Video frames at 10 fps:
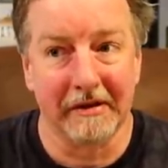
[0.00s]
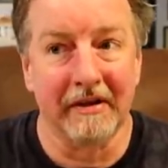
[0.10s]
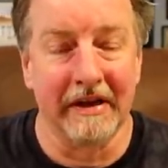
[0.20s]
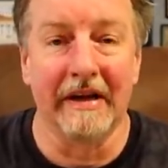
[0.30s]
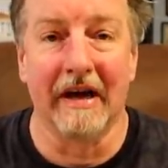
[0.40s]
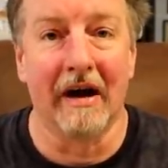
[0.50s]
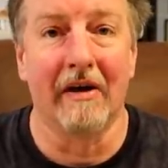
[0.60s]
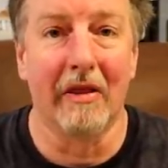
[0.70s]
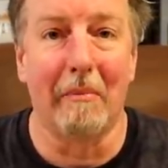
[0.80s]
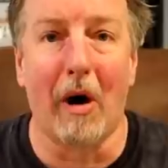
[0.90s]
the
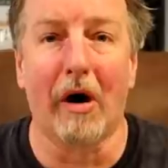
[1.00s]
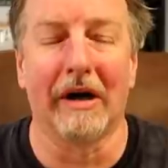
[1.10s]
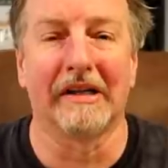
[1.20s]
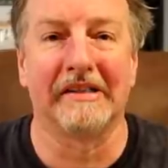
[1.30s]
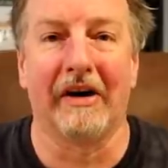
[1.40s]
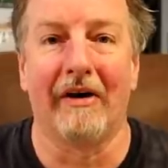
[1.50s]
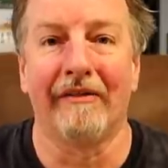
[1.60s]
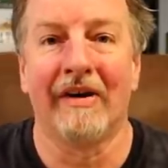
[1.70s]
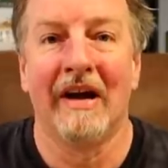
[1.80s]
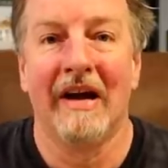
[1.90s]
uh, the bar
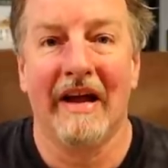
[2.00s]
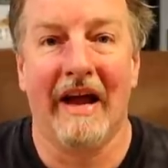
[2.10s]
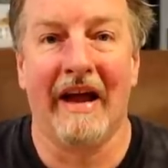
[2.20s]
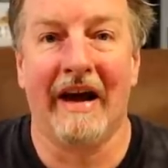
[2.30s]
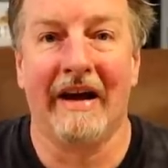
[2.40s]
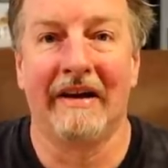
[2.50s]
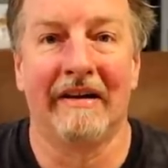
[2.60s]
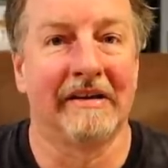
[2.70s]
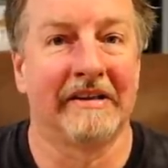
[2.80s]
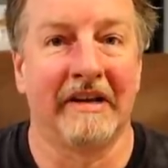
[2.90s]
itself,
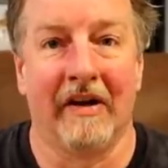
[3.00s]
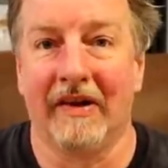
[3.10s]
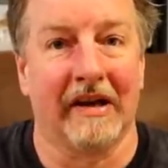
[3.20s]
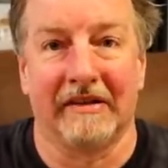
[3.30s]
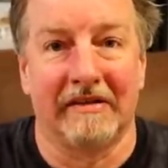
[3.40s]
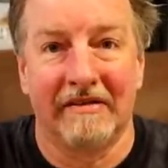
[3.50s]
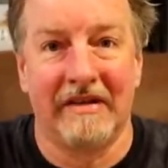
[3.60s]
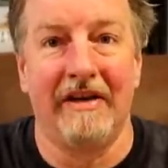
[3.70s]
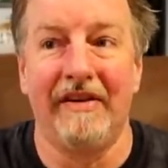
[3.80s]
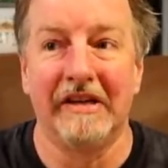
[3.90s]
and there's you know they got
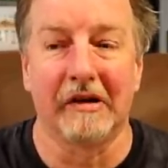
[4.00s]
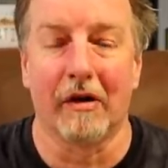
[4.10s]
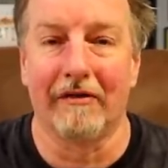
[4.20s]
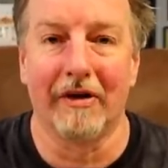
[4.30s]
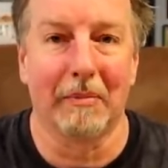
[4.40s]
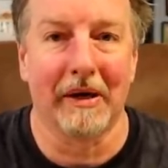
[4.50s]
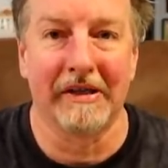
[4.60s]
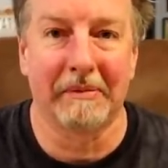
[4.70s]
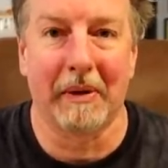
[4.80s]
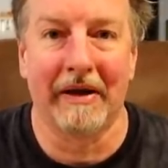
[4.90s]
TVs all over the
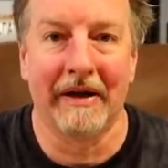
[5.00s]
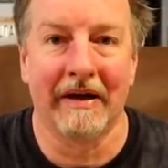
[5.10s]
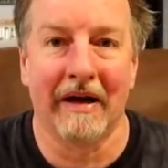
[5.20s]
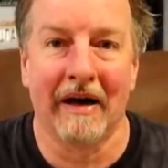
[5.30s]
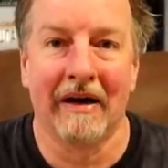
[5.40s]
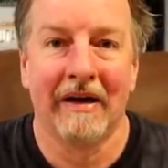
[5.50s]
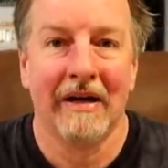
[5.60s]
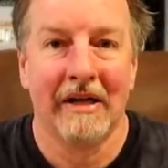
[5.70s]
place playing uh,